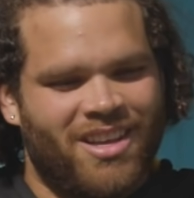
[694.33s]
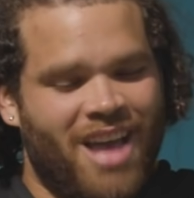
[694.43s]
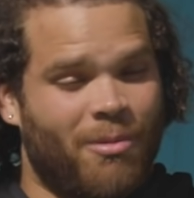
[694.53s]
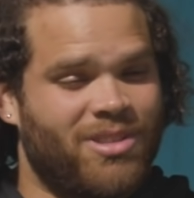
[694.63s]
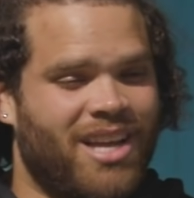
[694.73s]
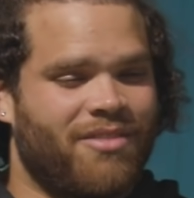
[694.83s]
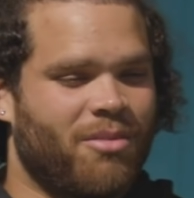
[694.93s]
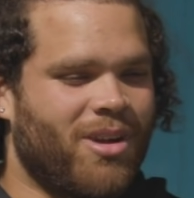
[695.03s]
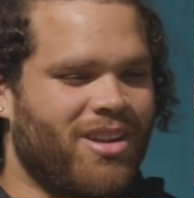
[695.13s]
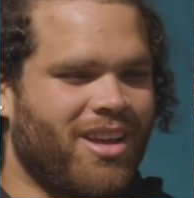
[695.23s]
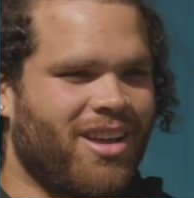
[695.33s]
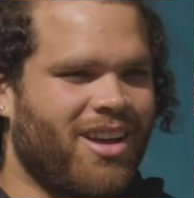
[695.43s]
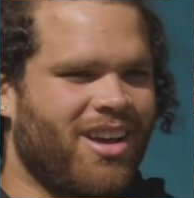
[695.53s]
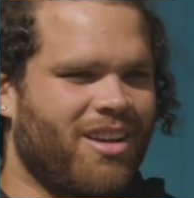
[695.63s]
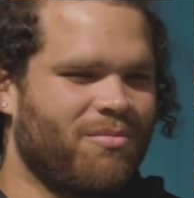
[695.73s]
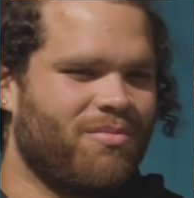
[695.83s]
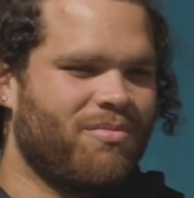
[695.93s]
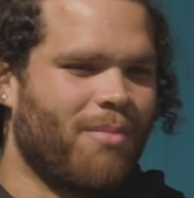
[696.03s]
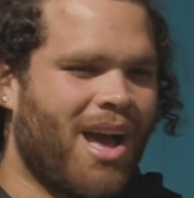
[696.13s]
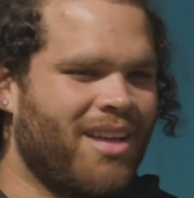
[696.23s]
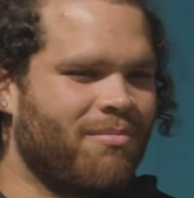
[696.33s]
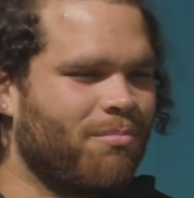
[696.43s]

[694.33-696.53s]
I'm excited for Monday. Uh, my